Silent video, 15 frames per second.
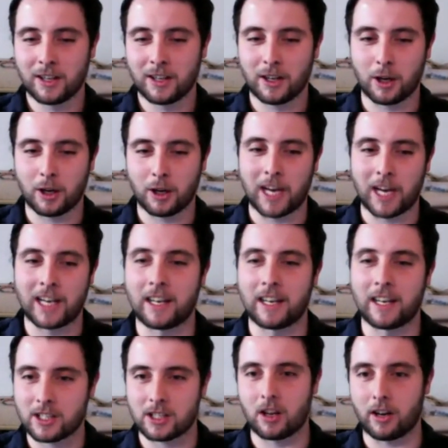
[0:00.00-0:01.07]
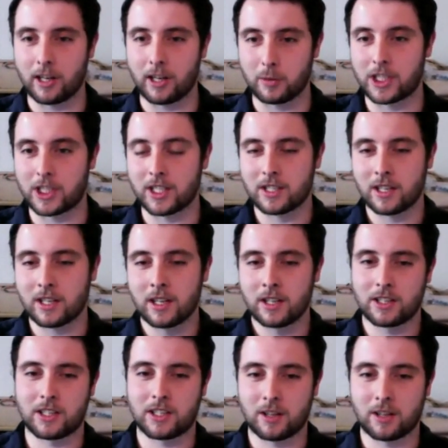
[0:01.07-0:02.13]
Um, and then a Slide, which is
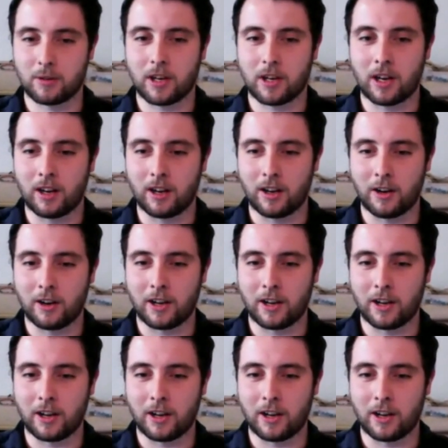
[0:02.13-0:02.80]
just an uh,